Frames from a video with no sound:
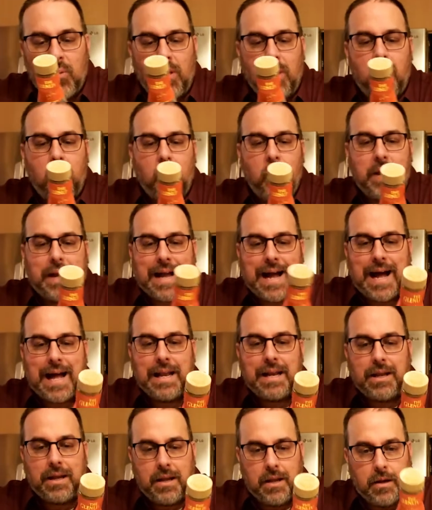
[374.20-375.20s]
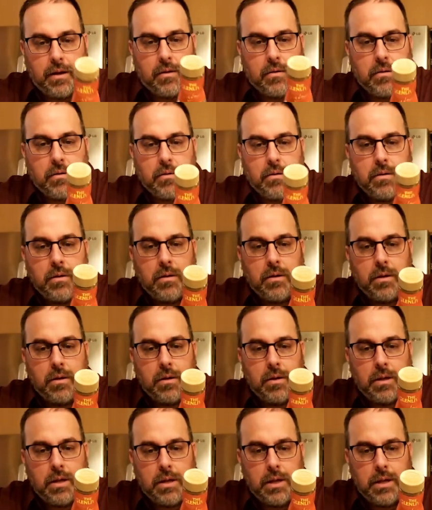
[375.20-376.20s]
what we got here
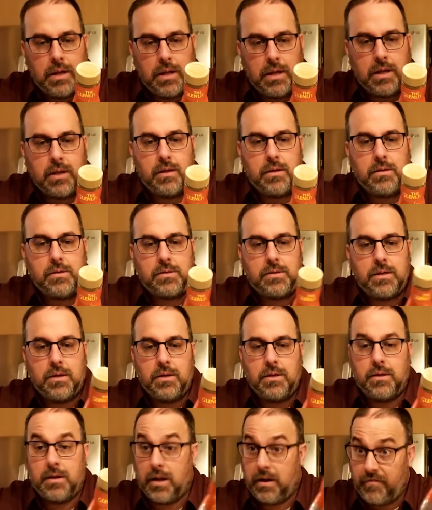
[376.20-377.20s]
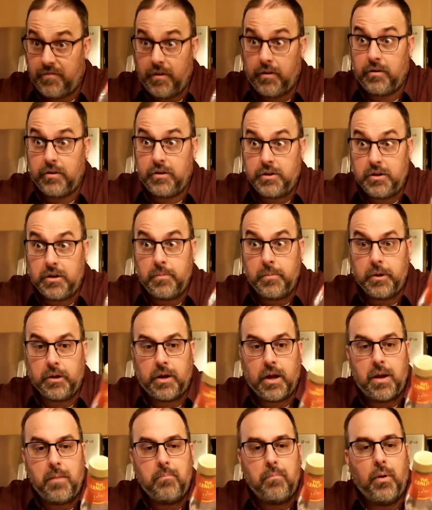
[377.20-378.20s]
is, not a failure to
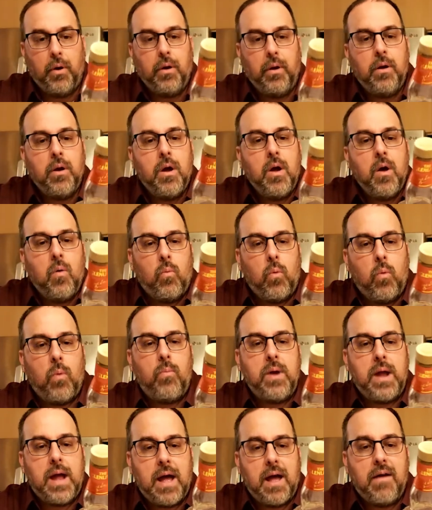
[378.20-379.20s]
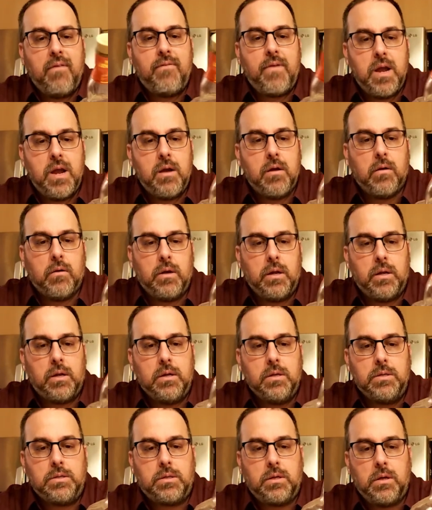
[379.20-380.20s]
communicate, but what we have here
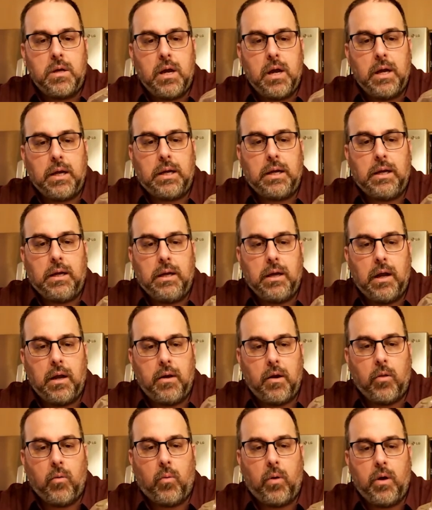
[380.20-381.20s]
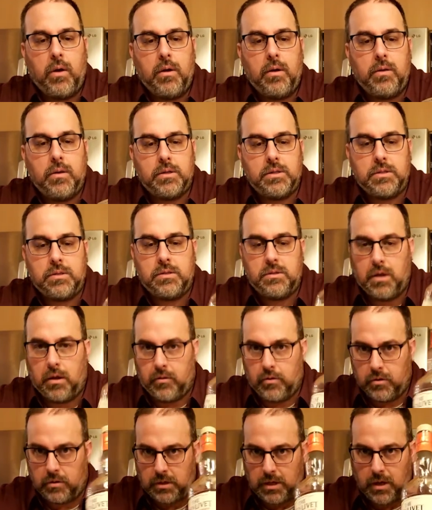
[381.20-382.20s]
is another one. This is
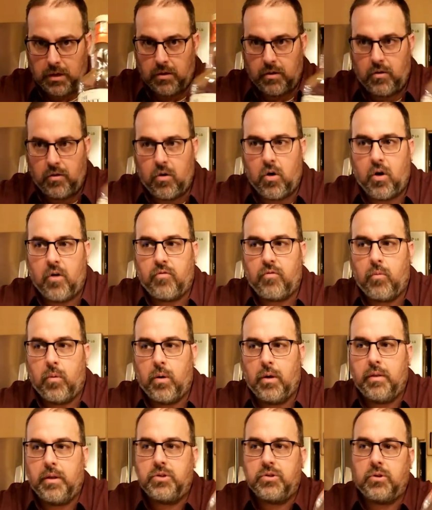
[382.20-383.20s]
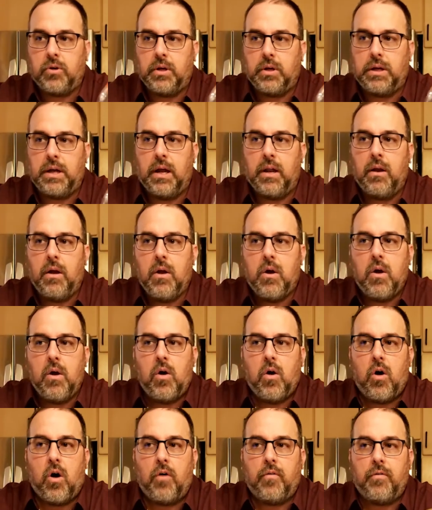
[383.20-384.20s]
another kind of off one that you're going to get
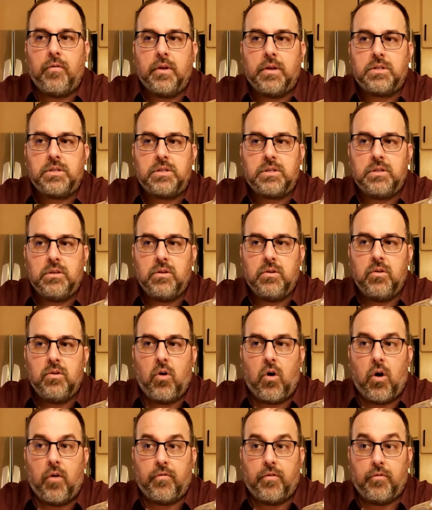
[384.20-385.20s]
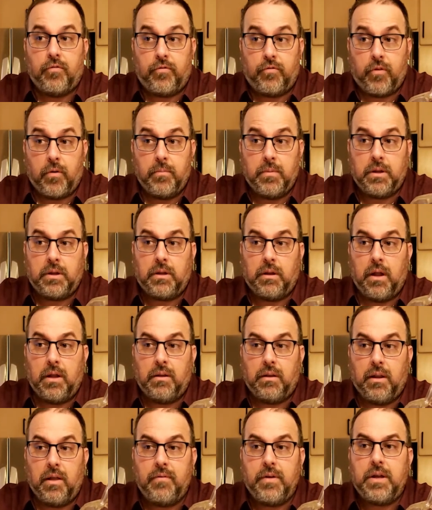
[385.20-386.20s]
off of this, off of from the
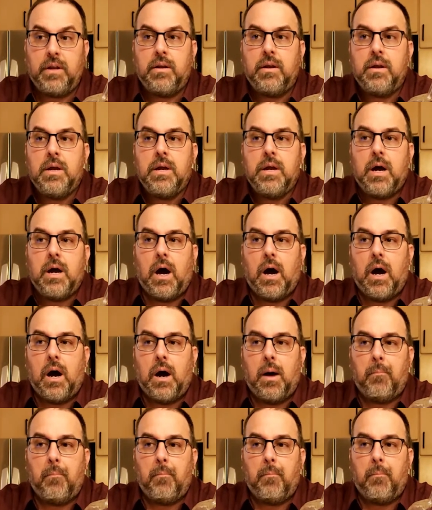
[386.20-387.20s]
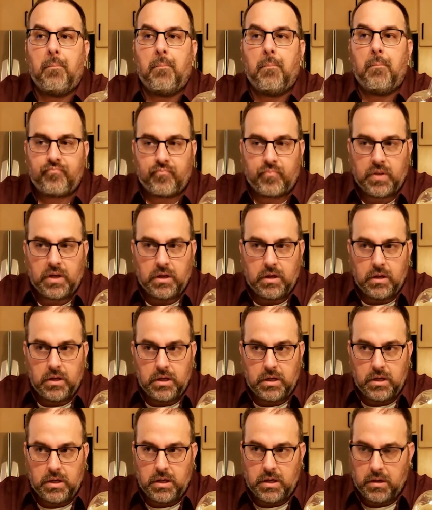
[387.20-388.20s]
Glenlivet.
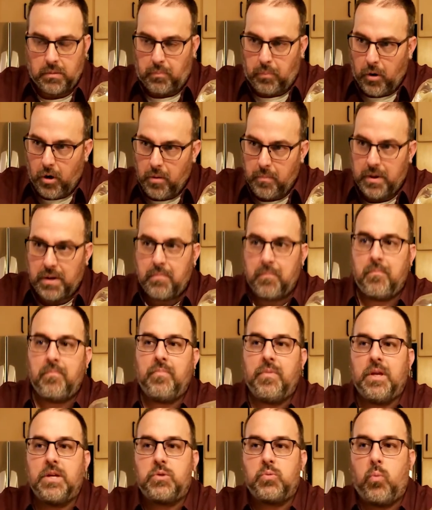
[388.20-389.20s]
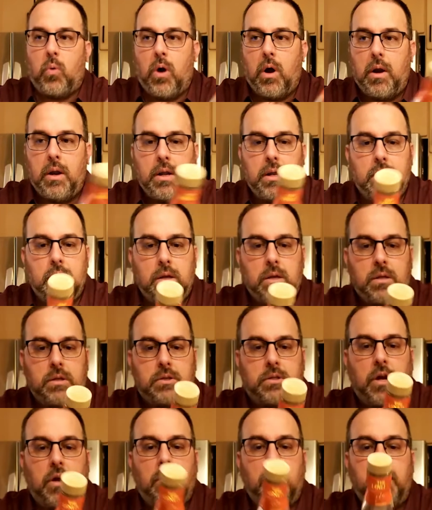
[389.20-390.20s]
pardon me. This one
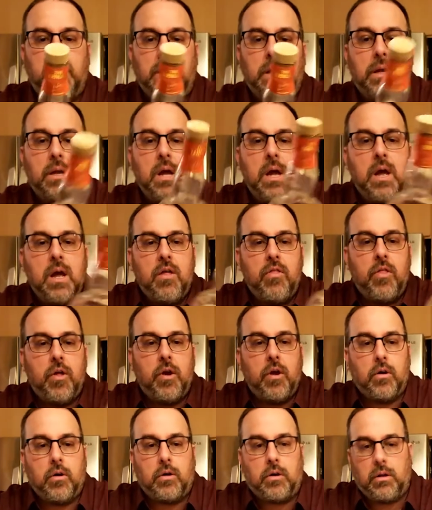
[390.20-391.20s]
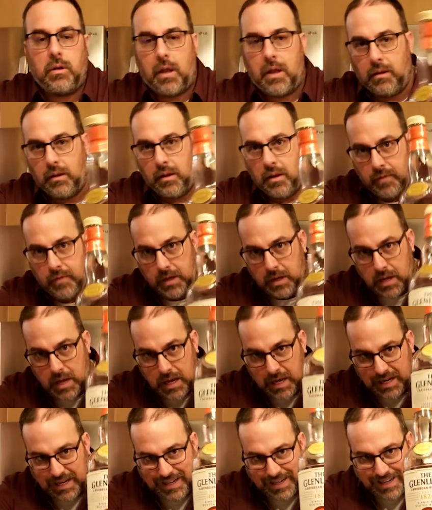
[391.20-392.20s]
is going to be their Glenlivet
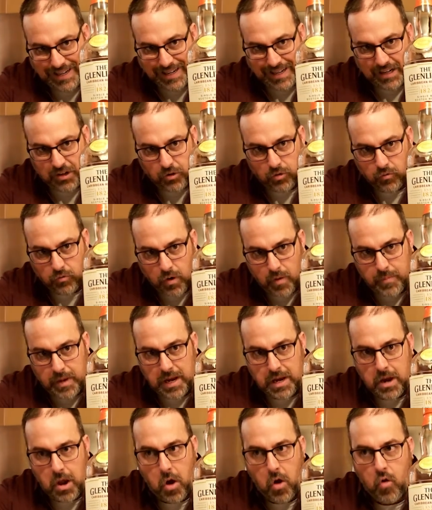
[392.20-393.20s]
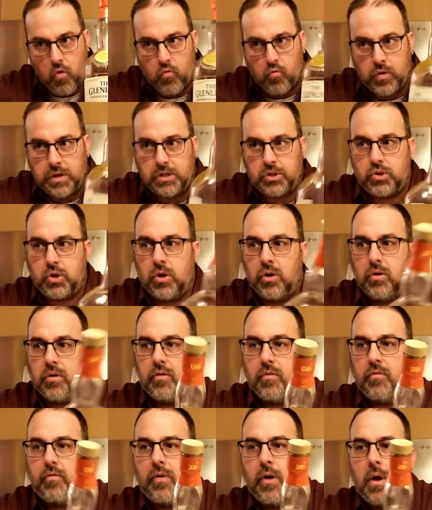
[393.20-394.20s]
Caribbean
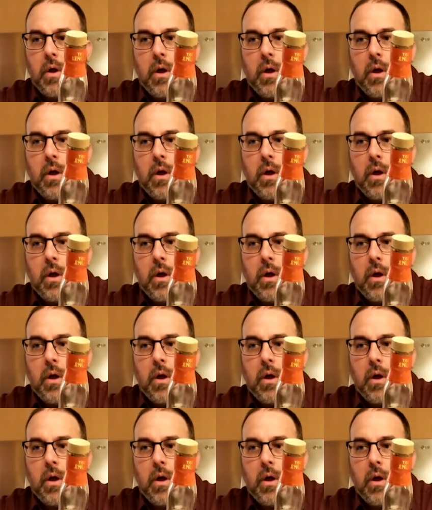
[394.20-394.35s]
Reserve.